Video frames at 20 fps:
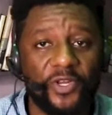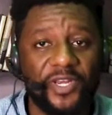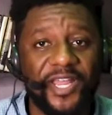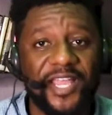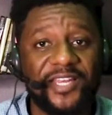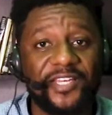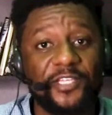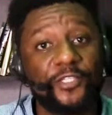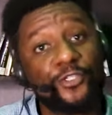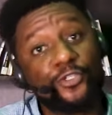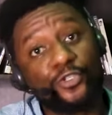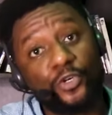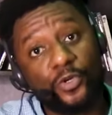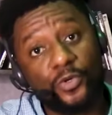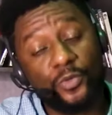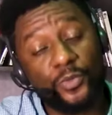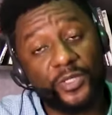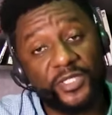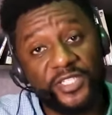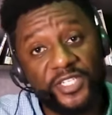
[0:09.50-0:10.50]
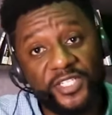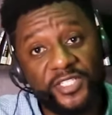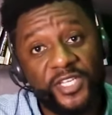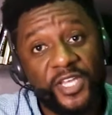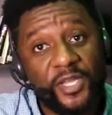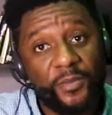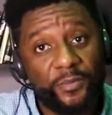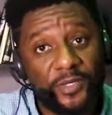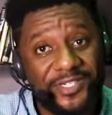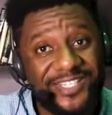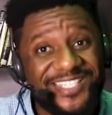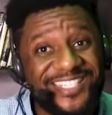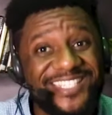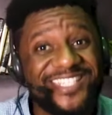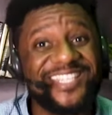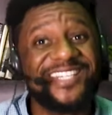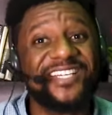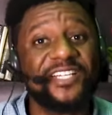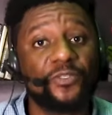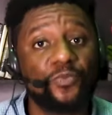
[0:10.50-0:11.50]
online, they struggle with it, but these
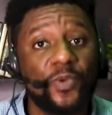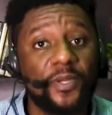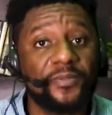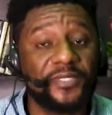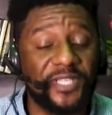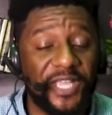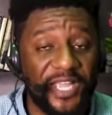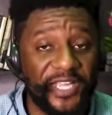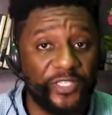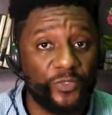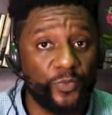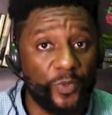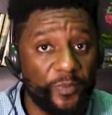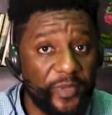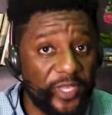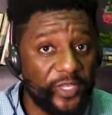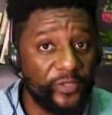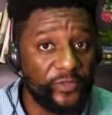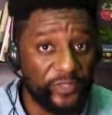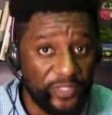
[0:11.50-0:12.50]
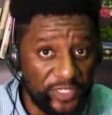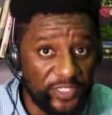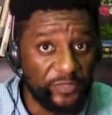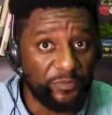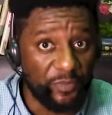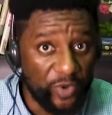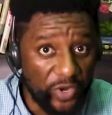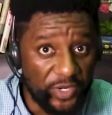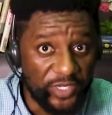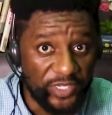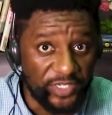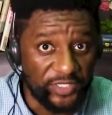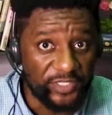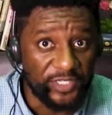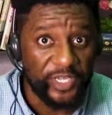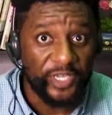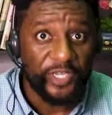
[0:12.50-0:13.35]
secret websites will make you these monies